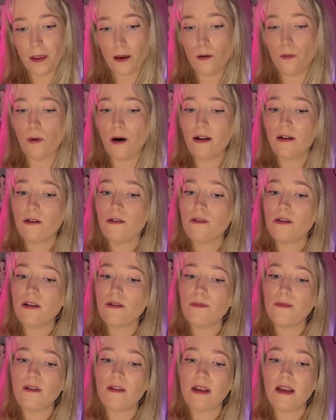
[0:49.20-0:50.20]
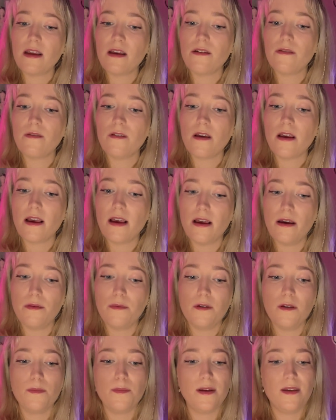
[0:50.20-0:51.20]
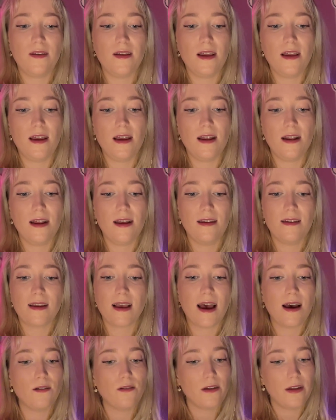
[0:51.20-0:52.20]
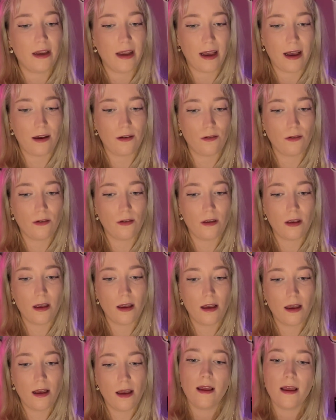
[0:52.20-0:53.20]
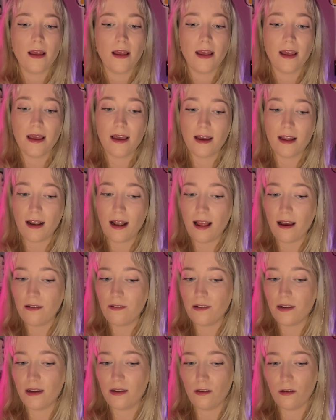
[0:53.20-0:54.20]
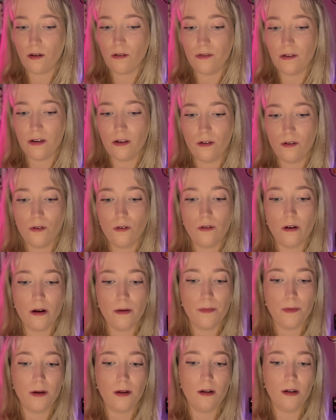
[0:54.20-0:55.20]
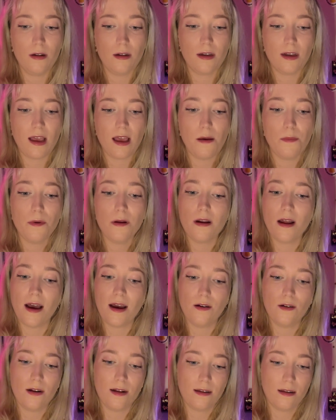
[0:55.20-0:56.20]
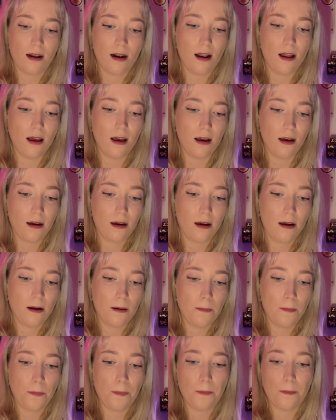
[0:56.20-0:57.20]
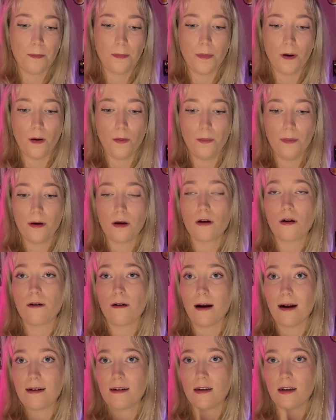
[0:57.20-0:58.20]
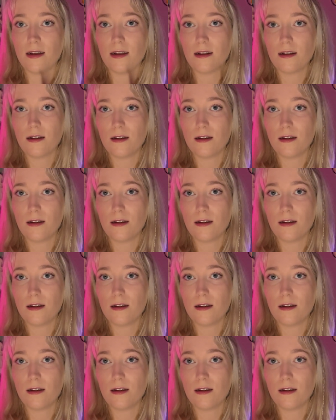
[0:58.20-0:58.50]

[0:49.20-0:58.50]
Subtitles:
One Christmas Eve he was busy in his counting house. He had left his office door open to keep an eye on his clerk, Bob Cratchit.